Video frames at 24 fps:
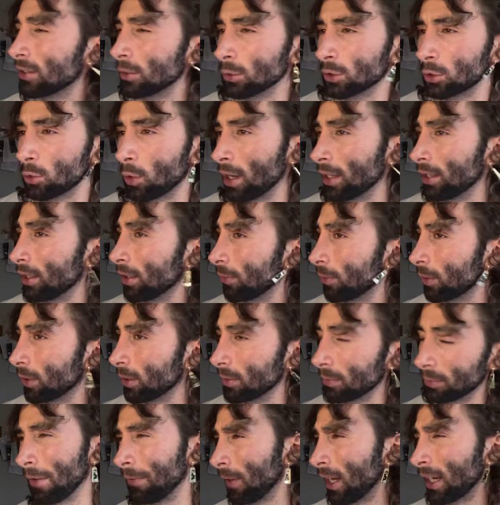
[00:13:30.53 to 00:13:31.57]
it was quite different.
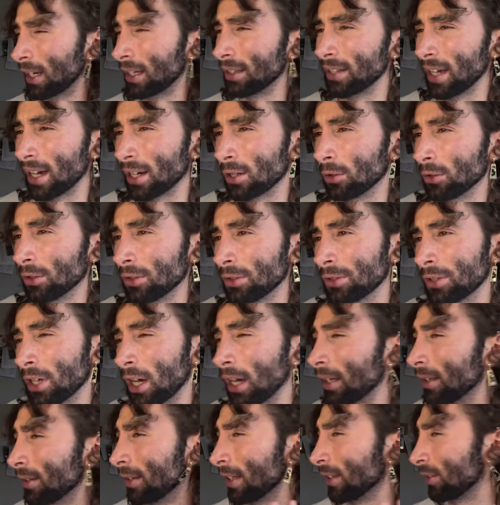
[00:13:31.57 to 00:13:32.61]
I feel like Attack on
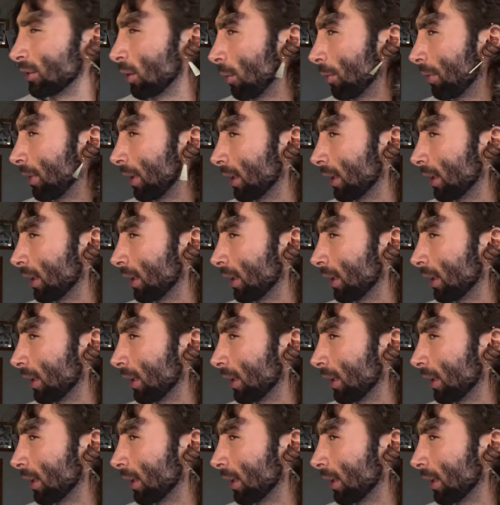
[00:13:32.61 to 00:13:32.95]
Titan did its own